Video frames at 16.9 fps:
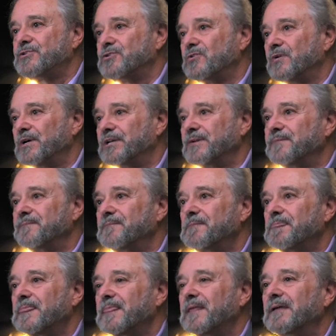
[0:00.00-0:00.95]
to it
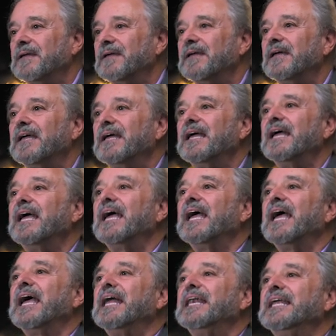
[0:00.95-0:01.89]

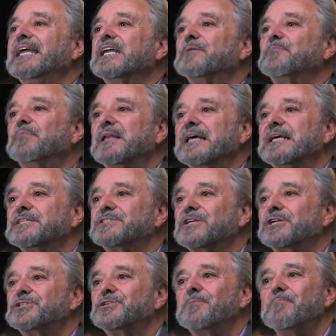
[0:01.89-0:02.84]
and he had placed
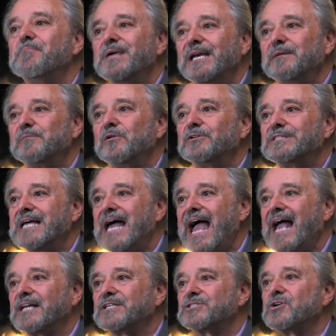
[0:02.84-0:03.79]
such a minimal
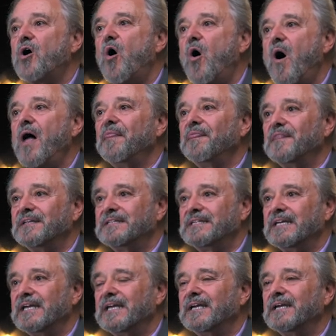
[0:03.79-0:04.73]
tax on the
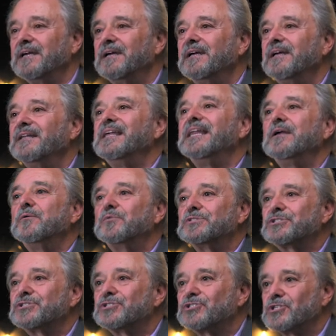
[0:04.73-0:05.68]
tea that he
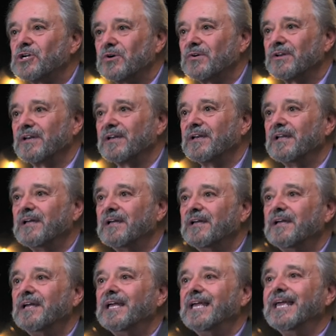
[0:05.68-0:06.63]
was certain
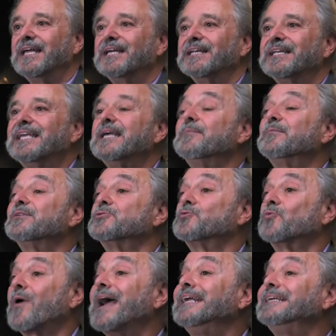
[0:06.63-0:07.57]
he could keep
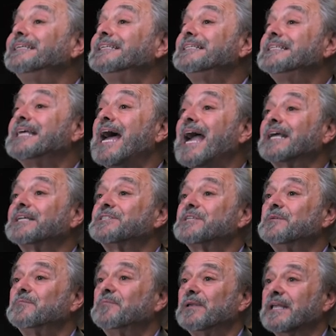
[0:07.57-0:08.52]
his right to tax
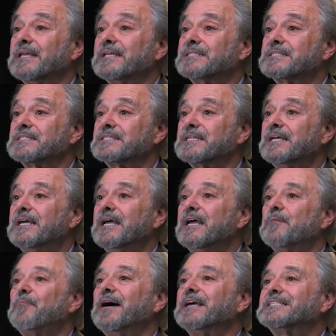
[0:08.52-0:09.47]
in place
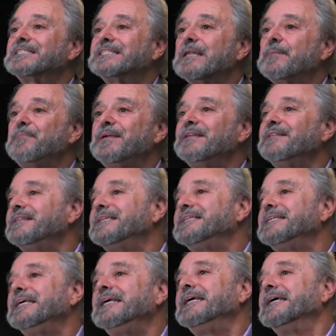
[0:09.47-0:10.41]
by slipping the
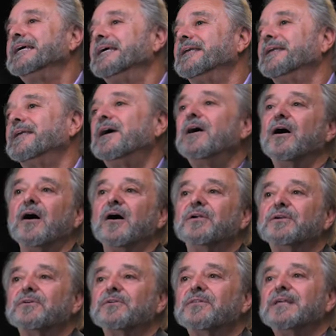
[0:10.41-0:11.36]
tea in
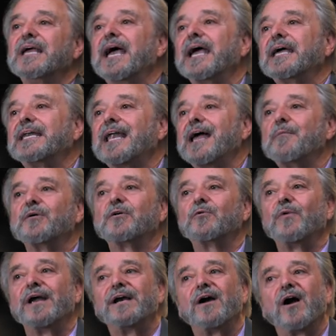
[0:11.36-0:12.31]
under the economic
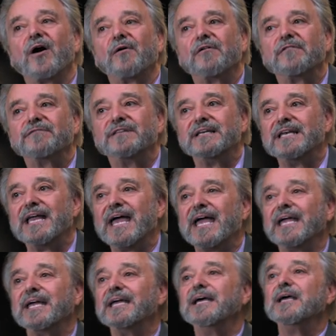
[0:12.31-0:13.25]
radar of the day.